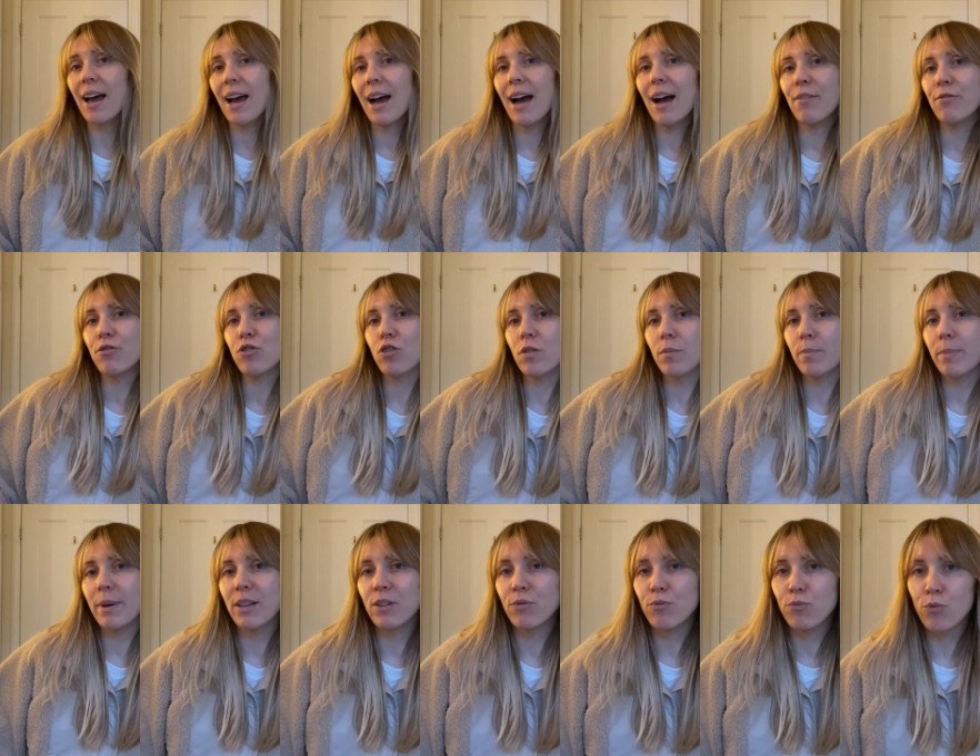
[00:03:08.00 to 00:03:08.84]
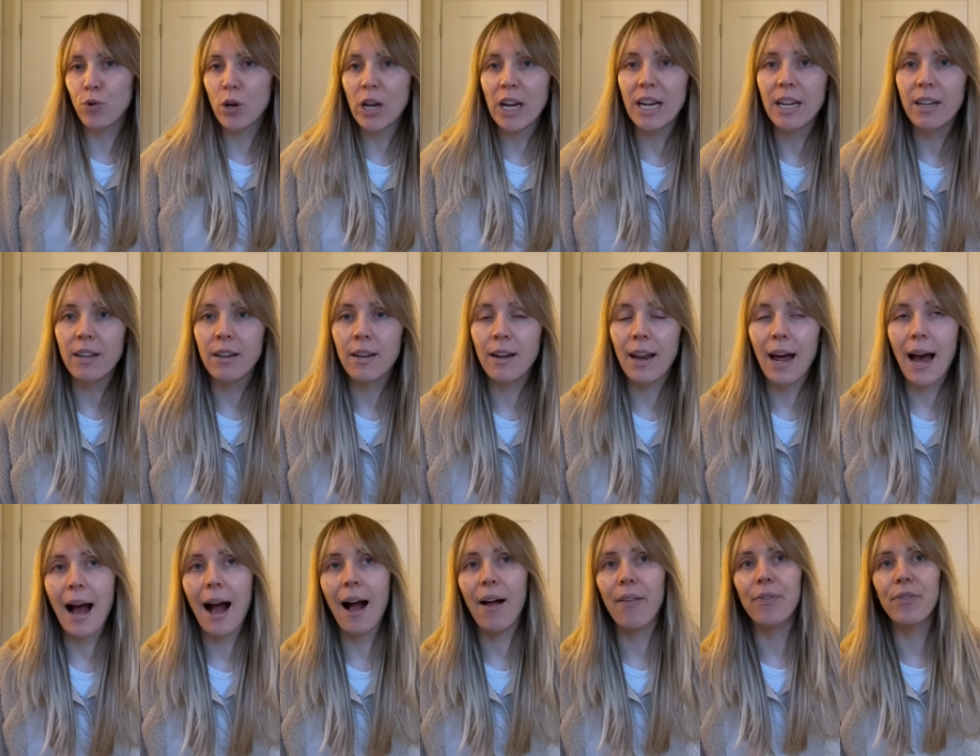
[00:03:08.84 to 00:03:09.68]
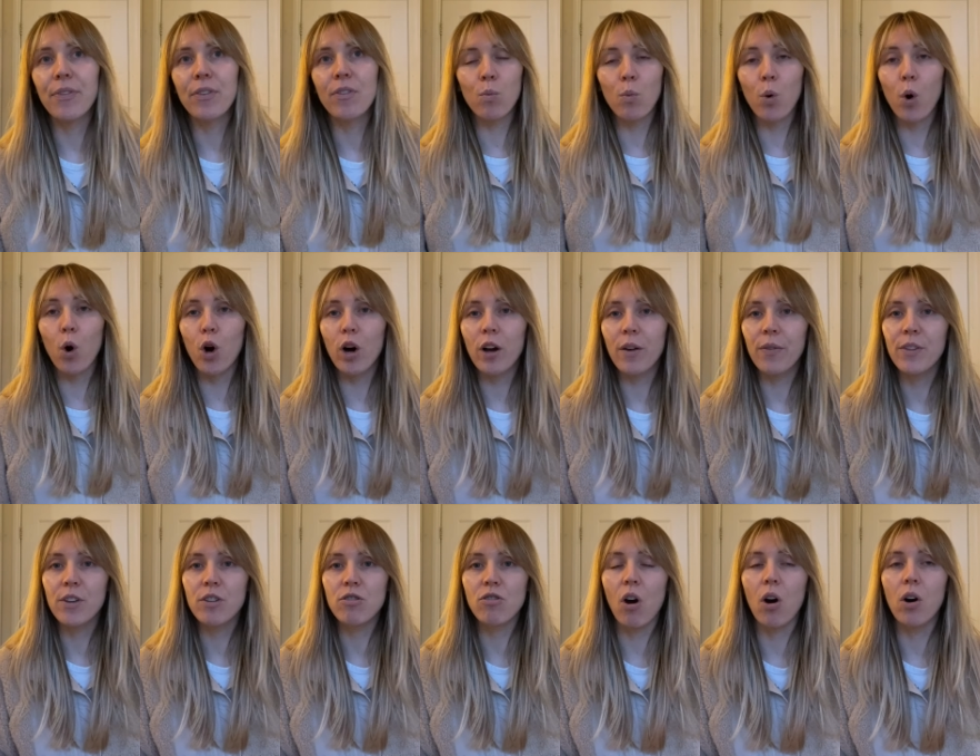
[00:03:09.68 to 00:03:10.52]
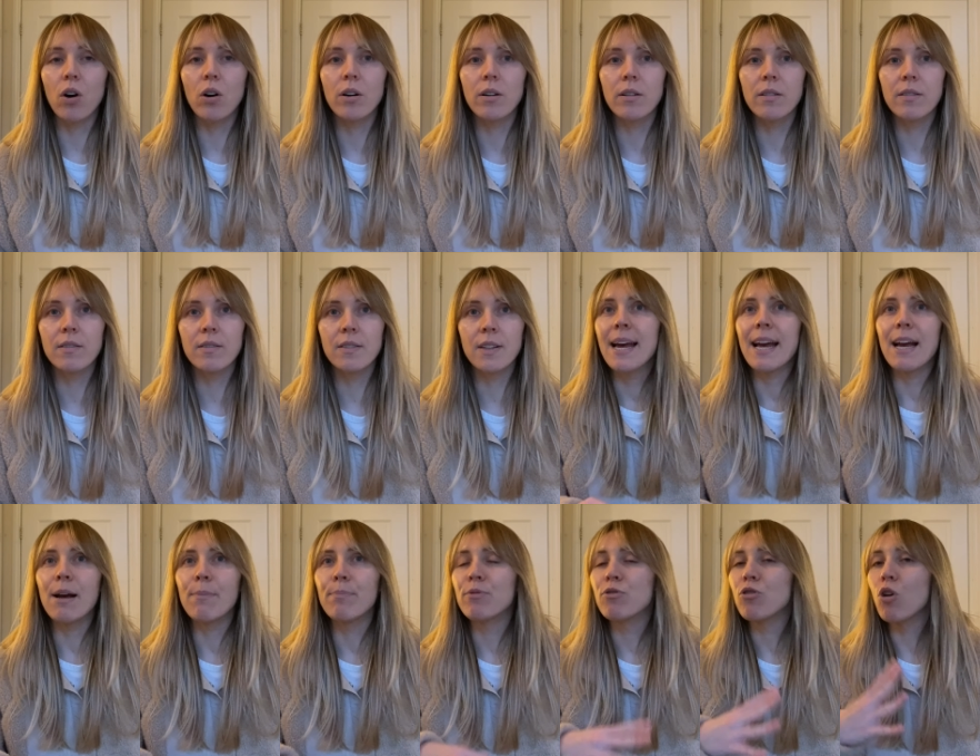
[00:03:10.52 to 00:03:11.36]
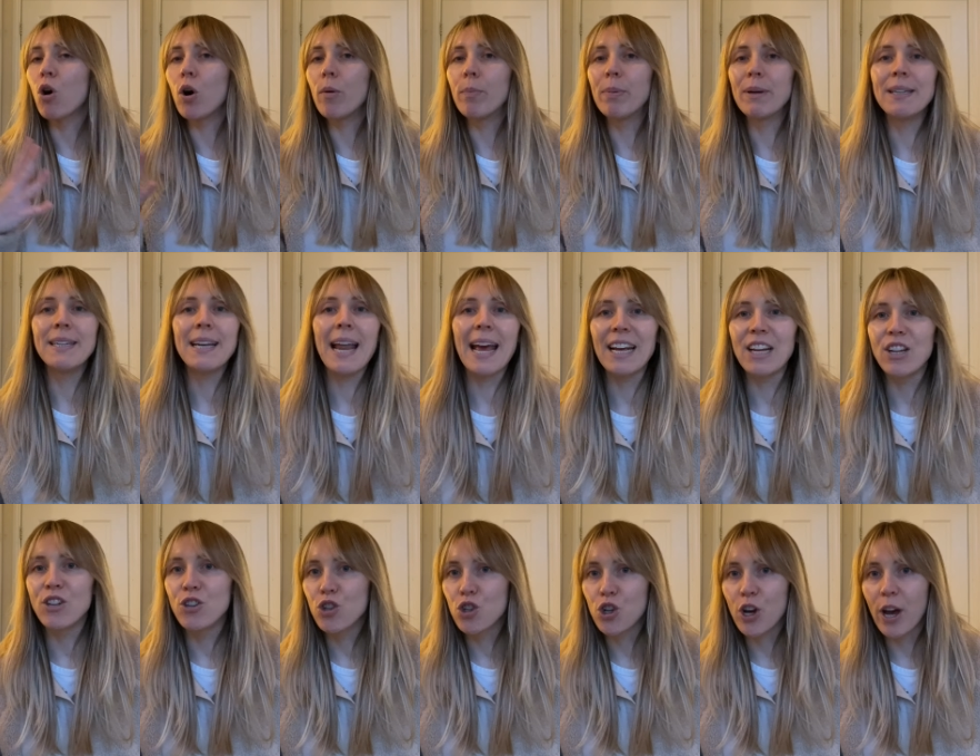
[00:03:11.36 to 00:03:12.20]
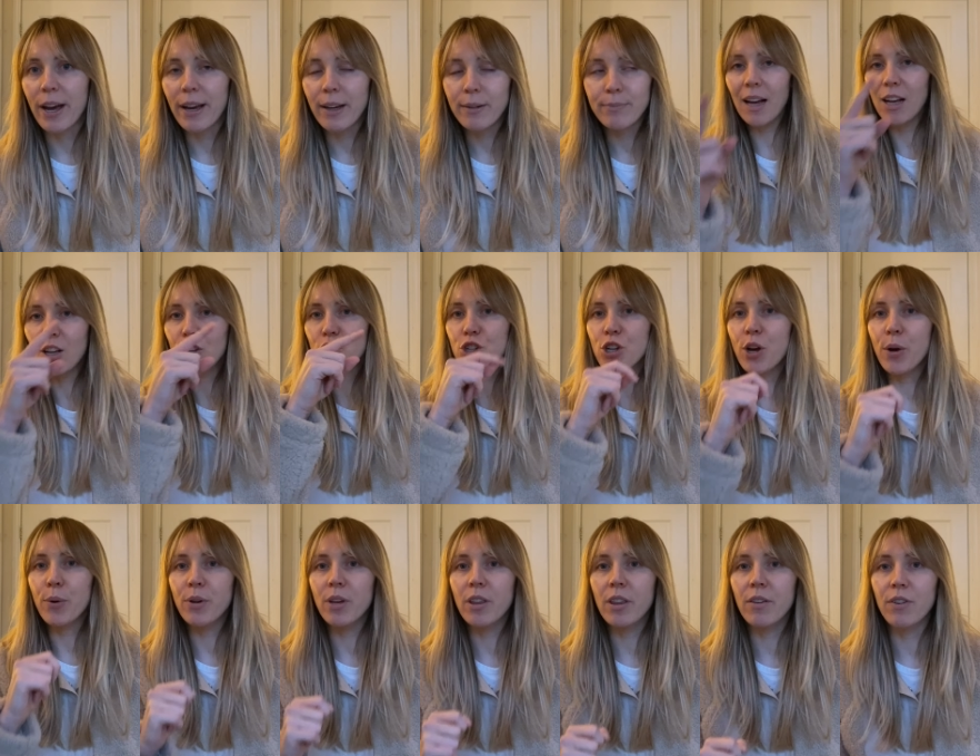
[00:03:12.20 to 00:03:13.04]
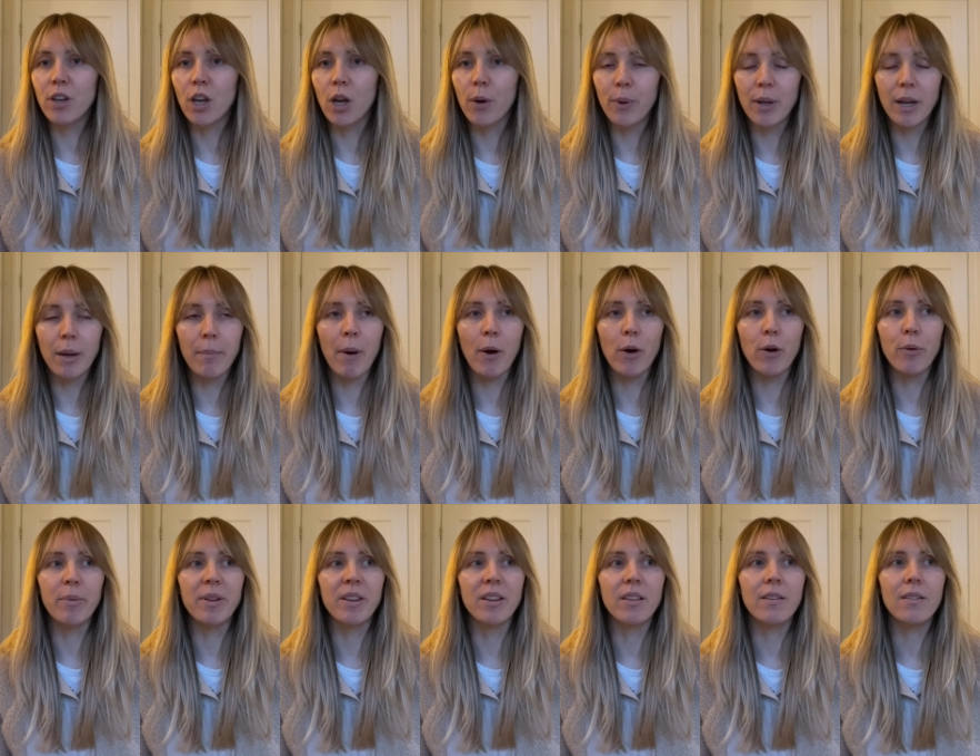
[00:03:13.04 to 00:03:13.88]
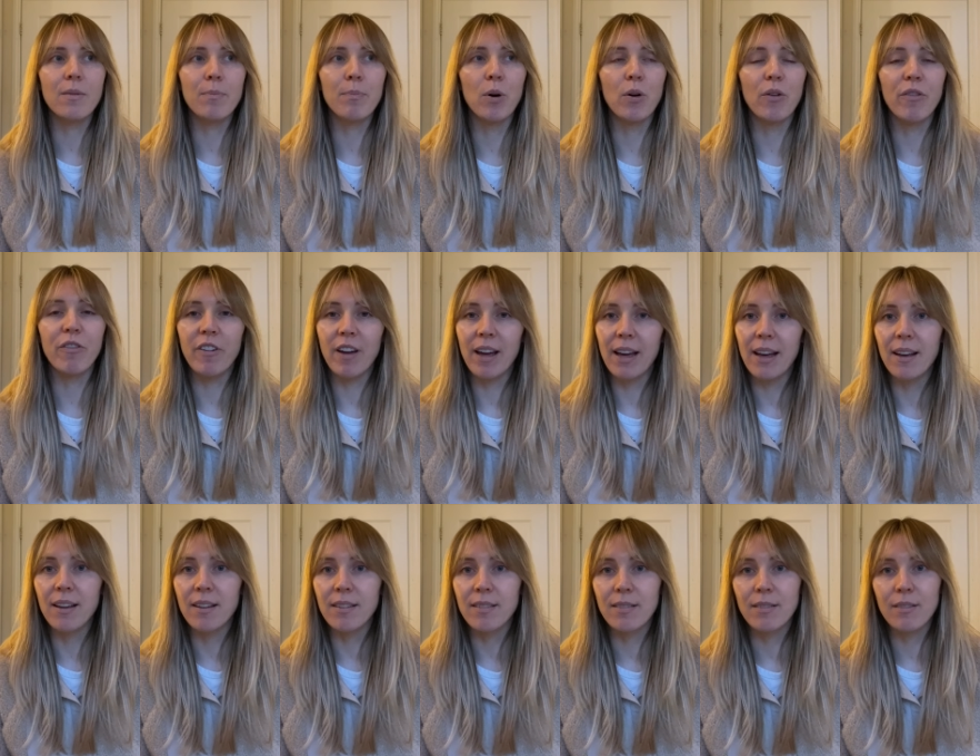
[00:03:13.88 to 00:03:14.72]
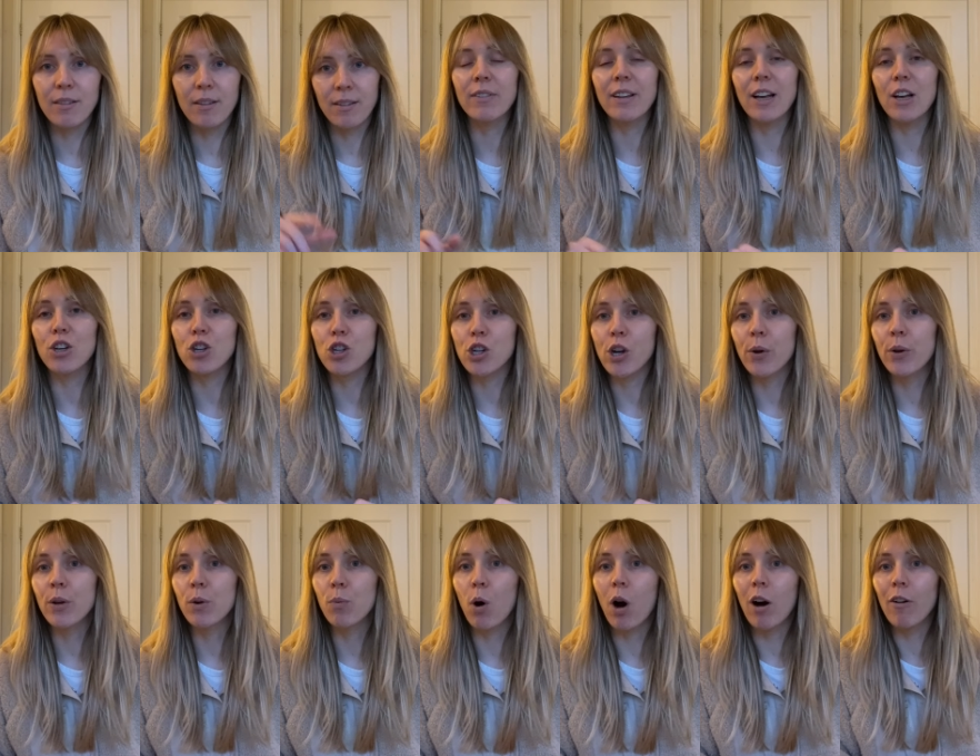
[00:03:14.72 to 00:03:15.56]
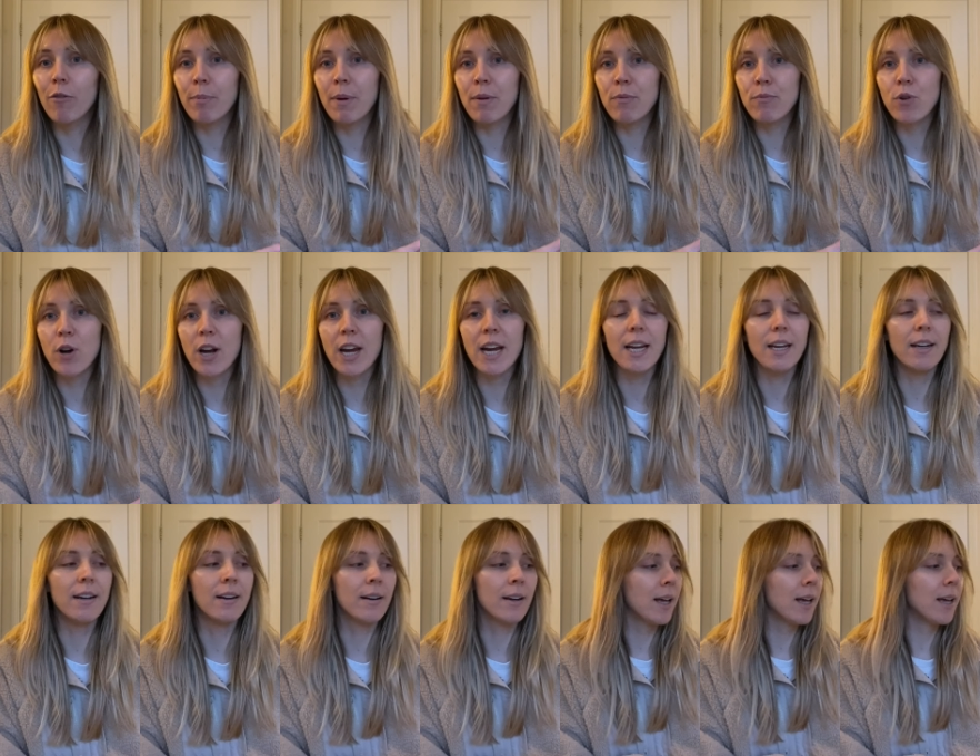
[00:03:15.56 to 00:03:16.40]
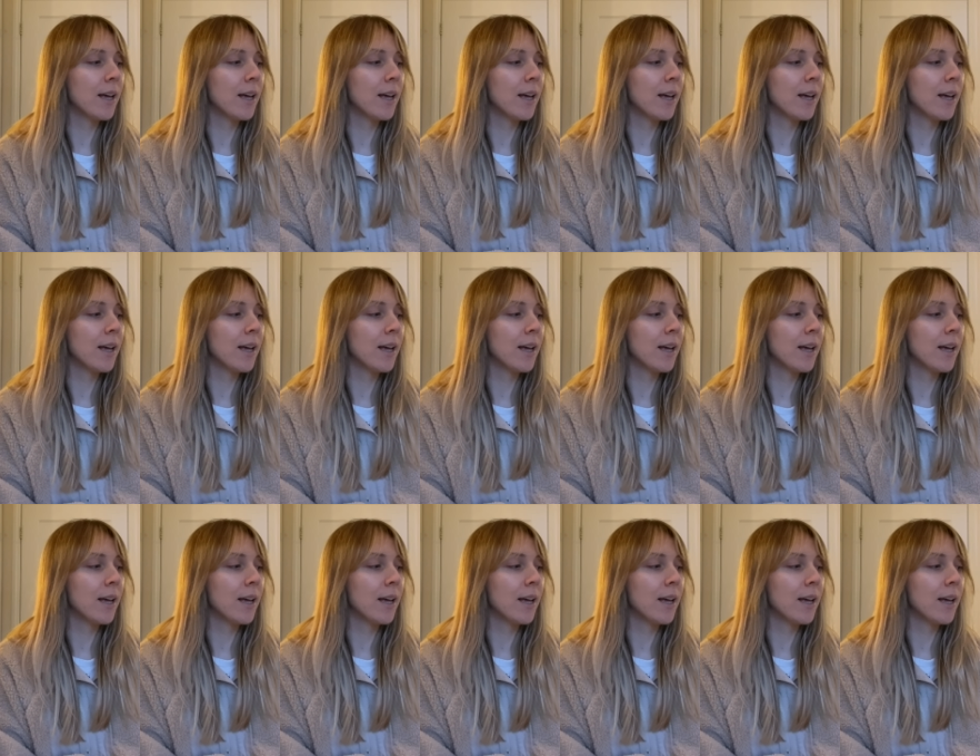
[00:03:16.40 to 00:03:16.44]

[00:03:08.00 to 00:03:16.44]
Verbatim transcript: I've just been reading and walking the dogs, absorbing nature. I'll show you the view in a moment, but first I'll show you what I've been reading,